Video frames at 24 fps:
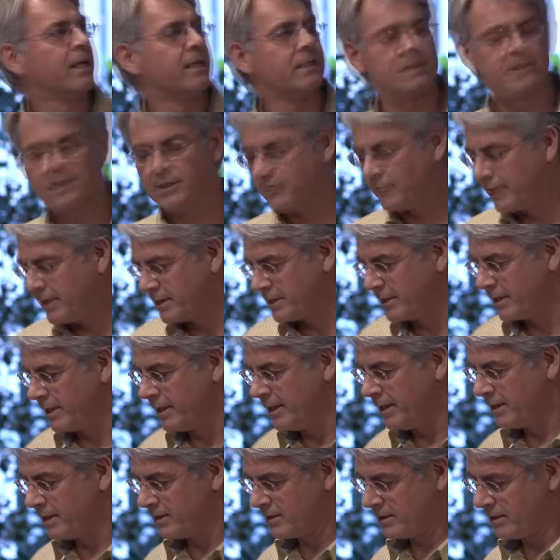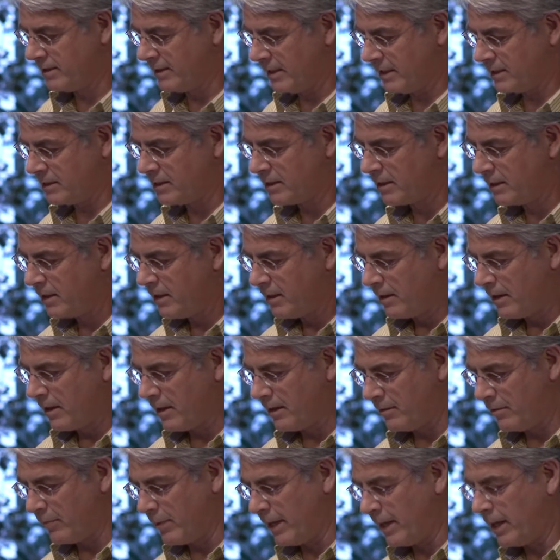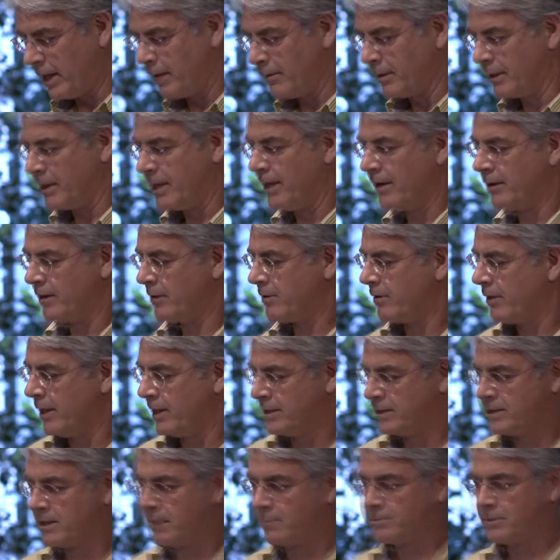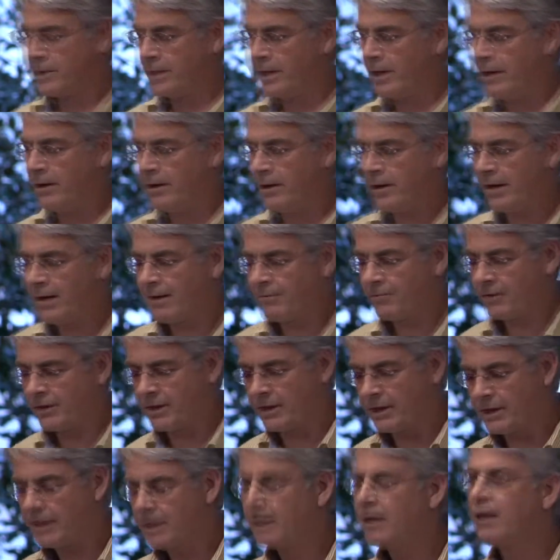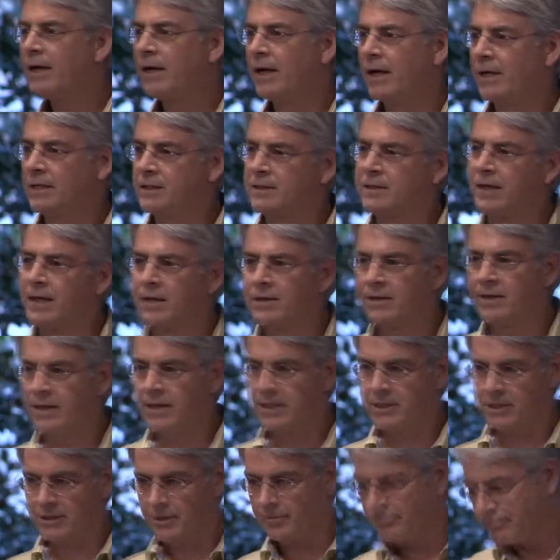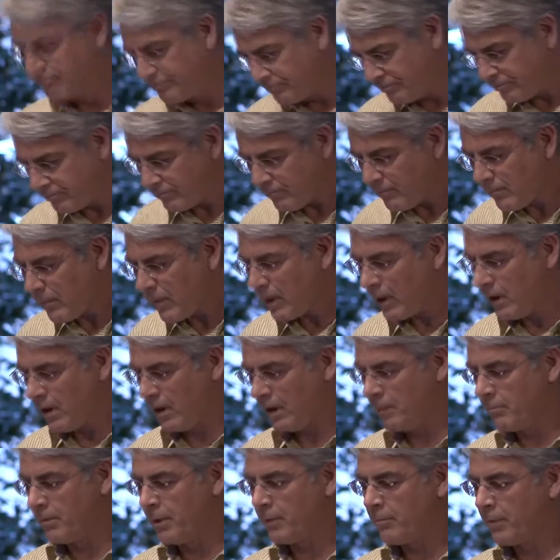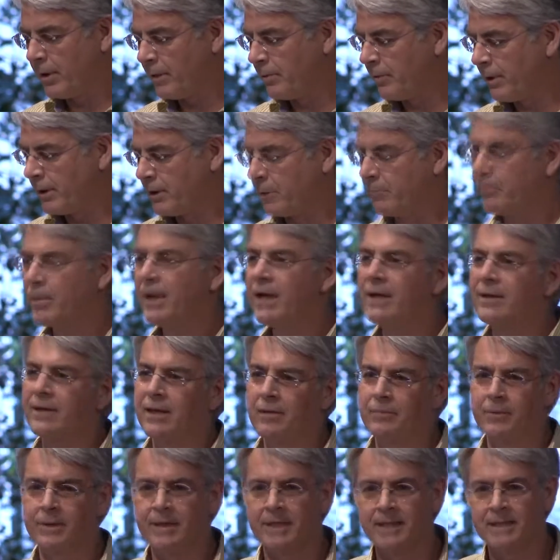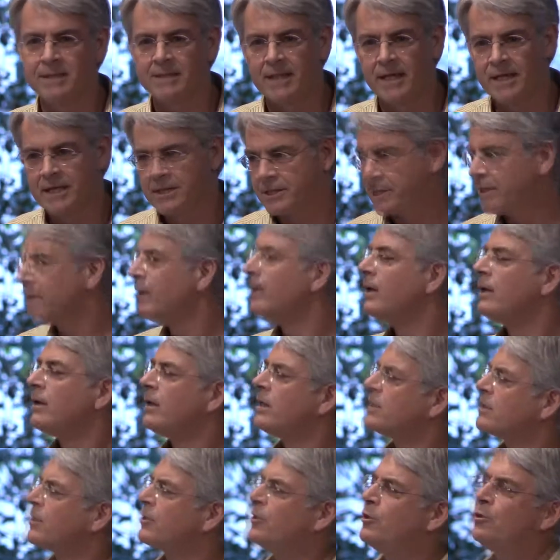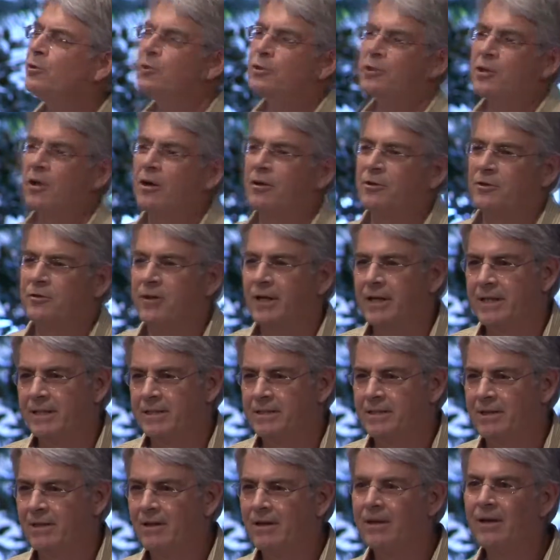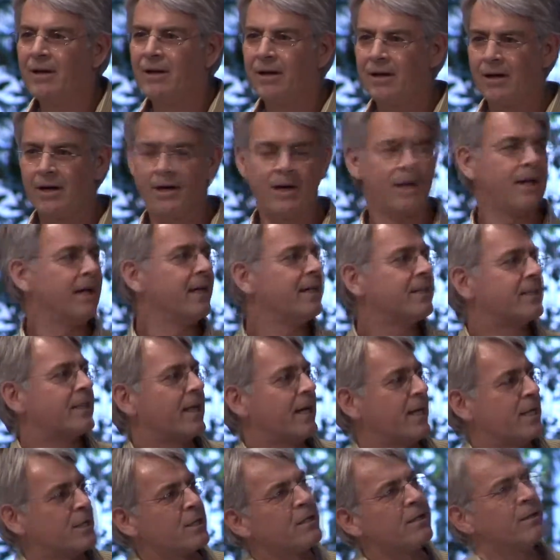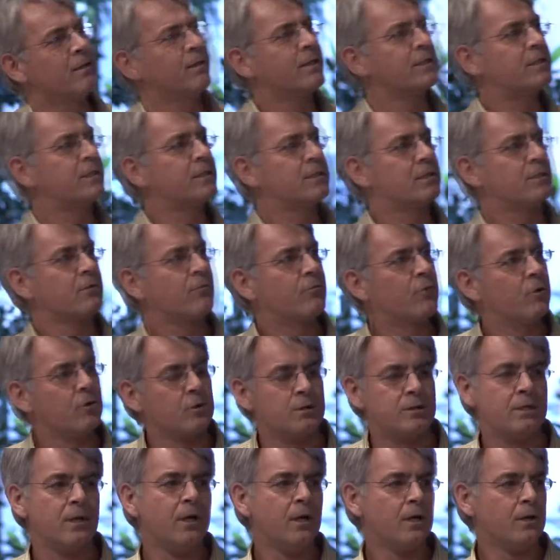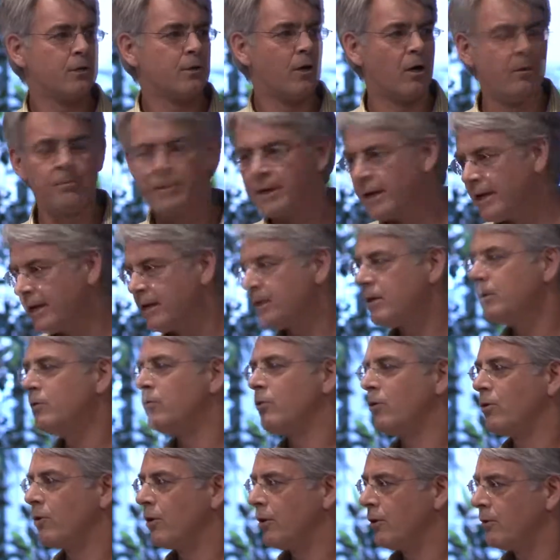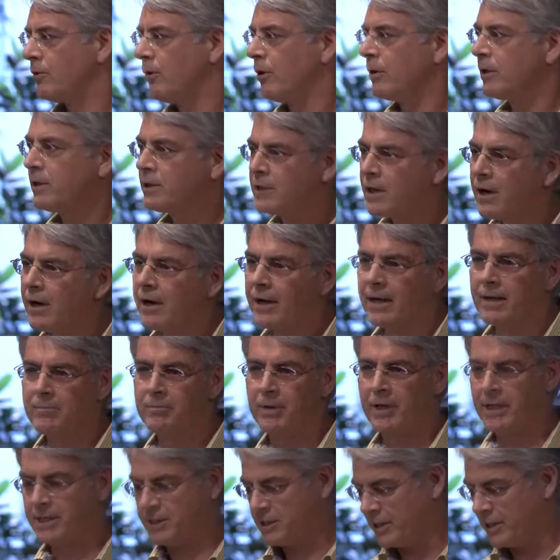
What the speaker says: least in recent years, and that's the way I would characterize sub-Saharan Africa and South Asia. But when we compare that with East Asia, there's a huge contrast. East Asia, and this is of course dominated, although not entirely, by